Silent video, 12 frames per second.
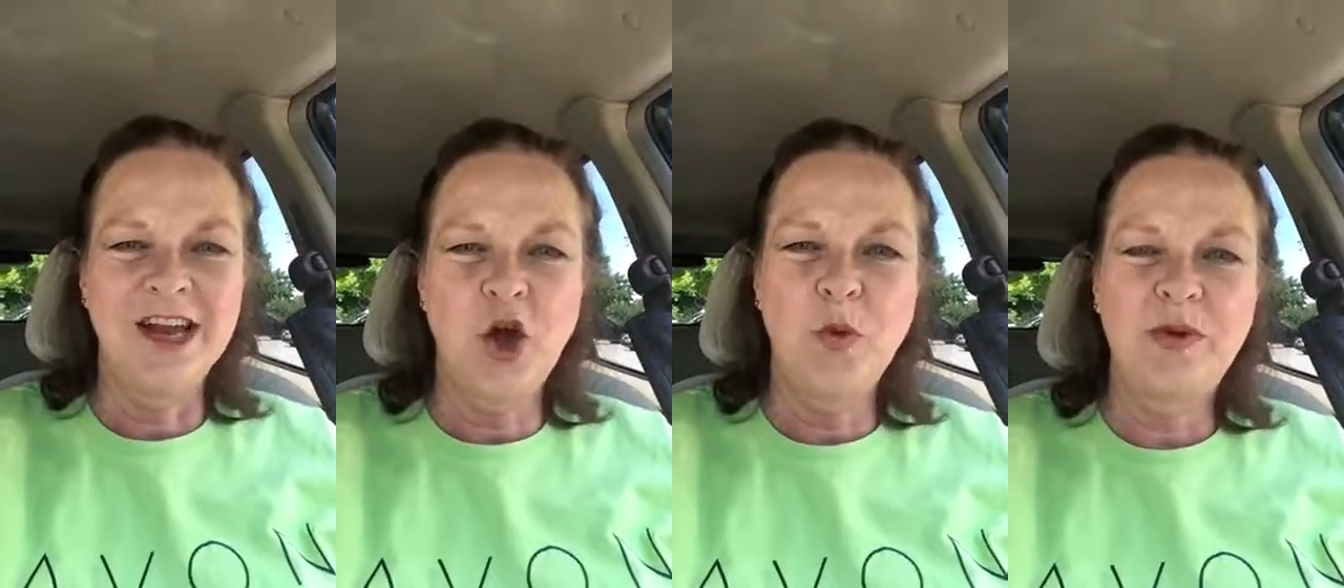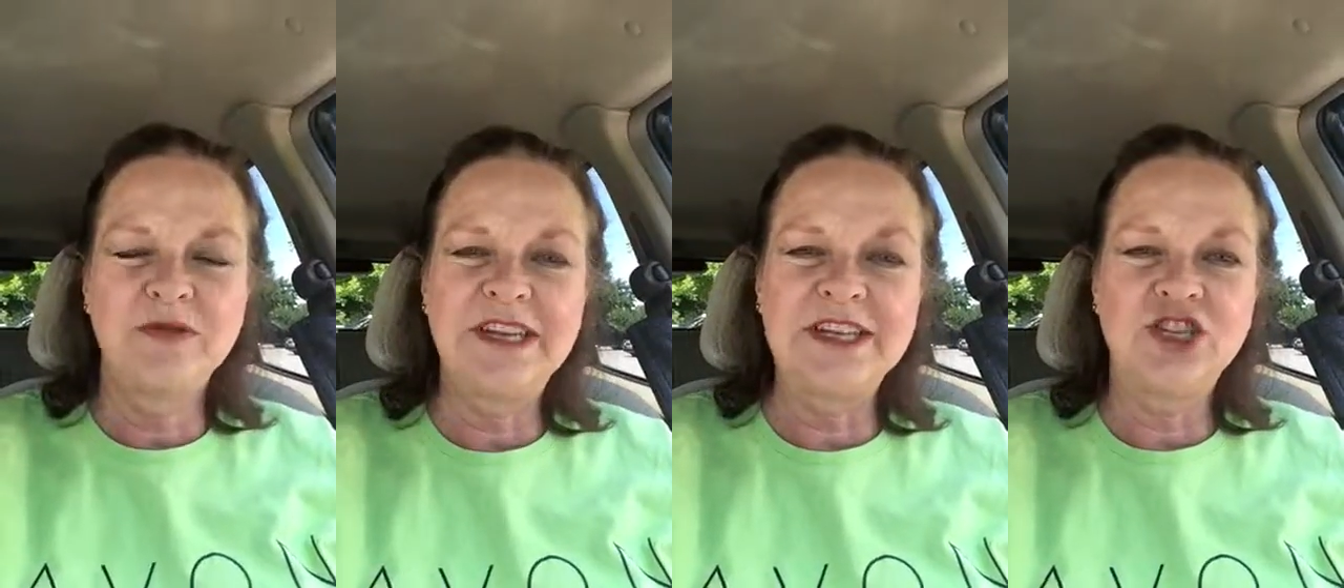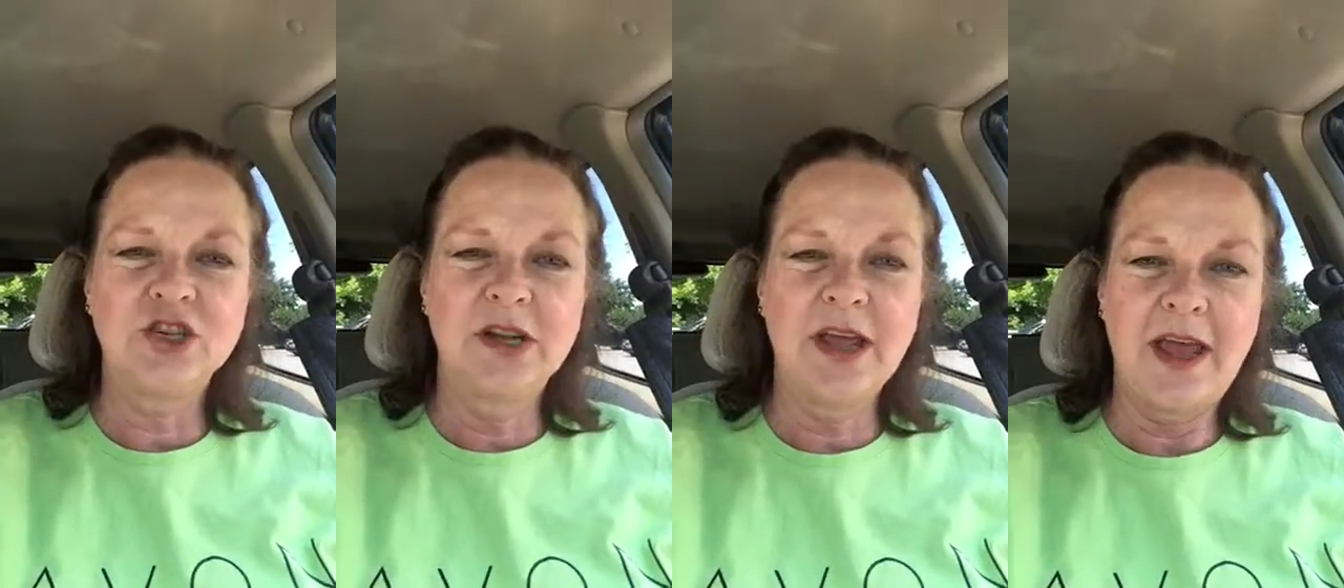Hello,
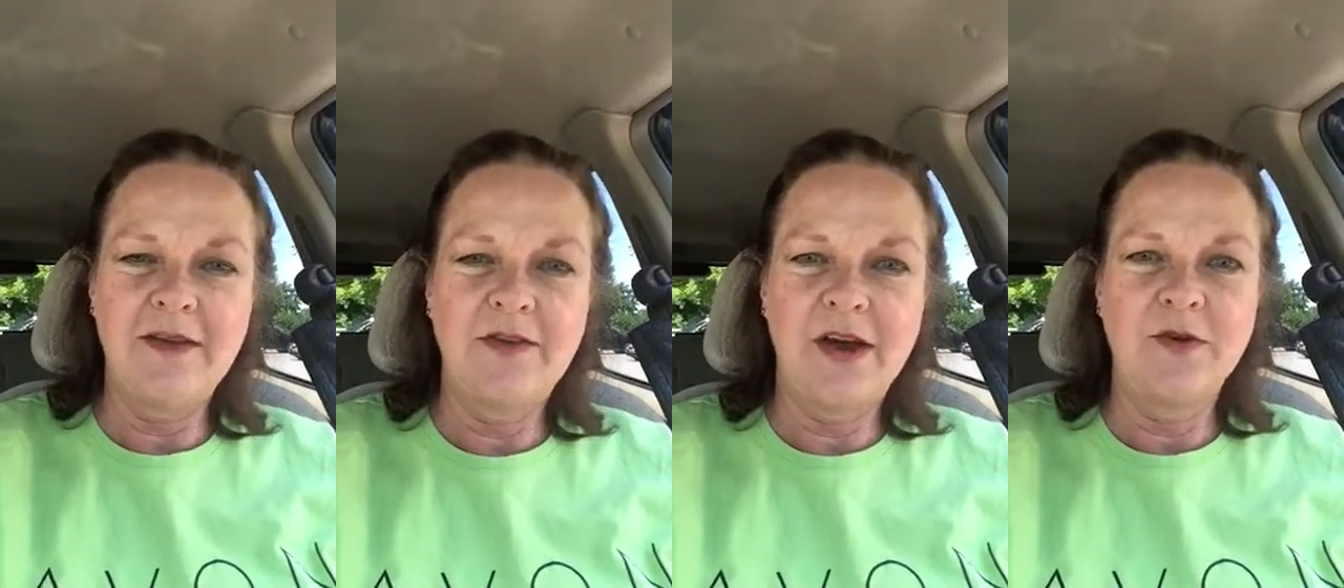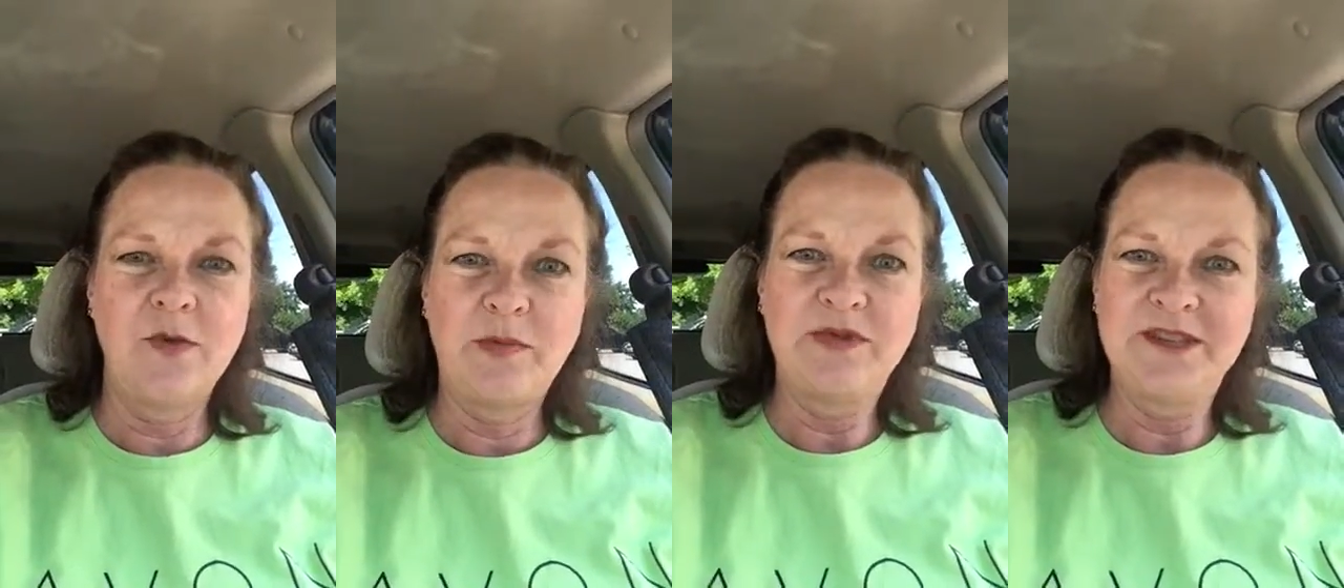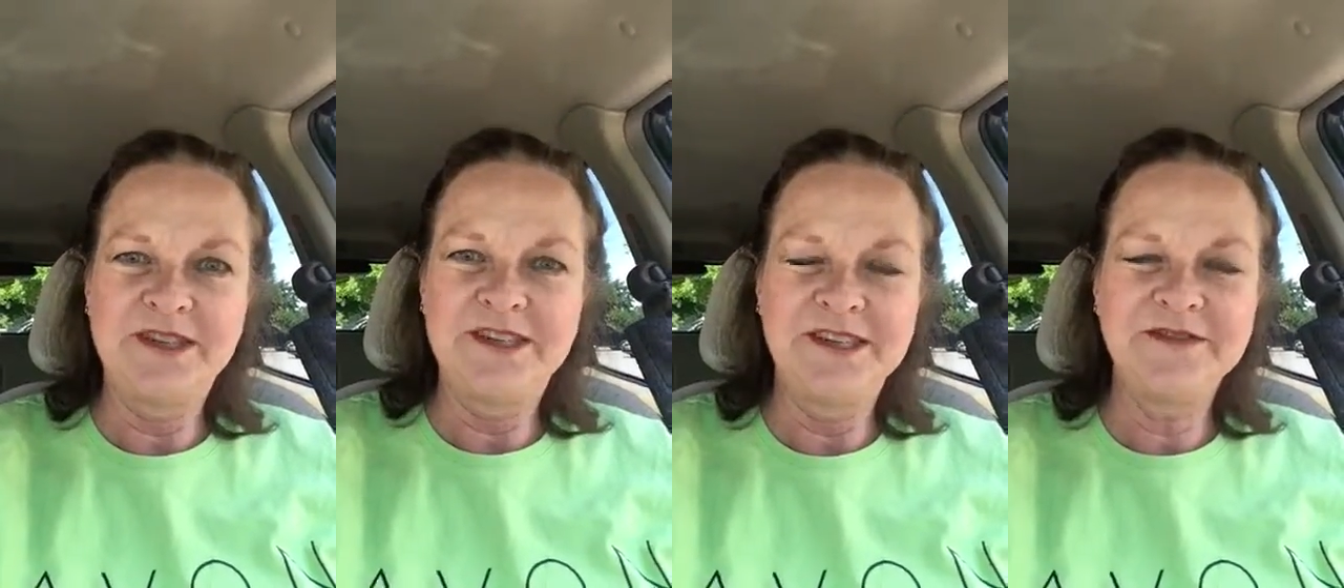potential Avon
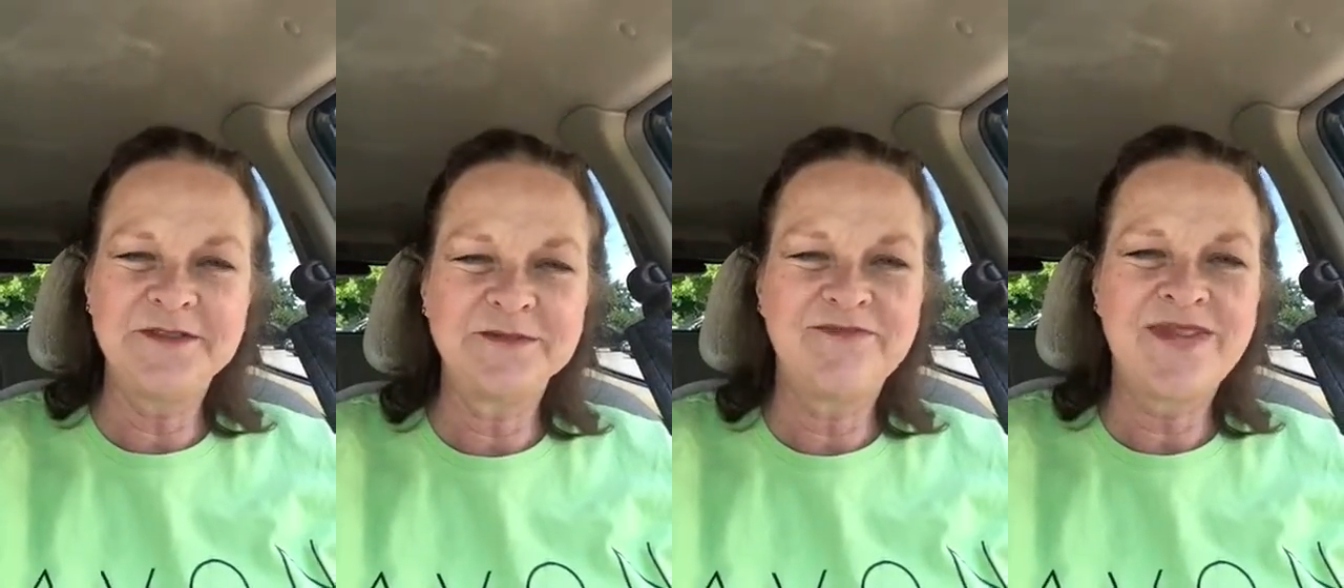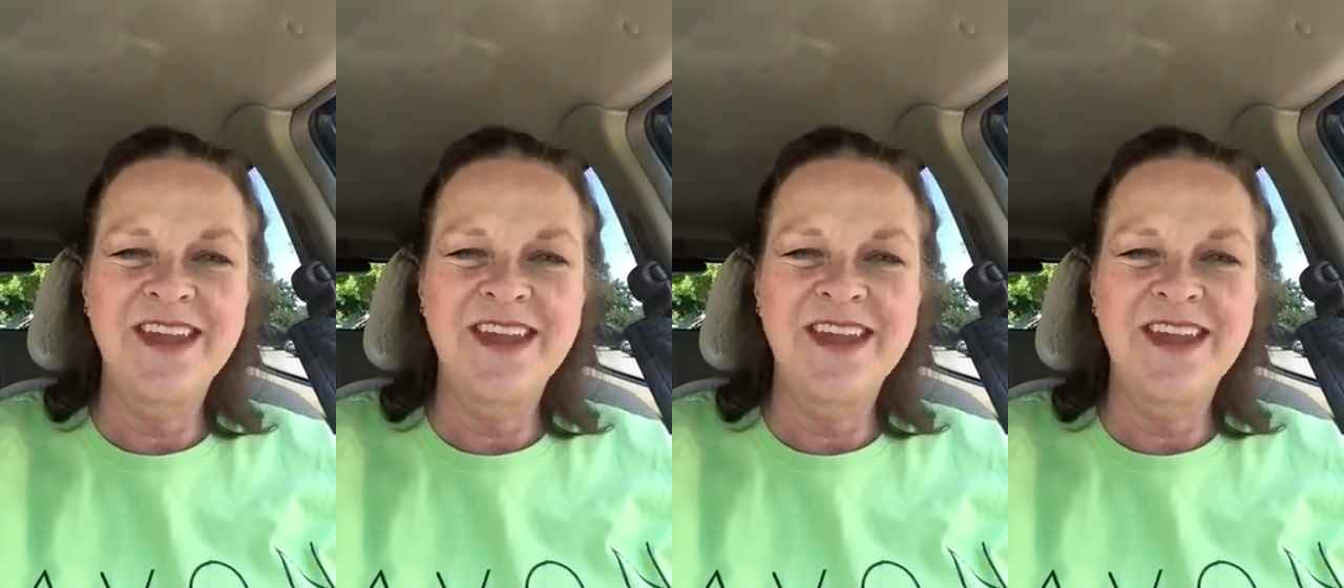representative.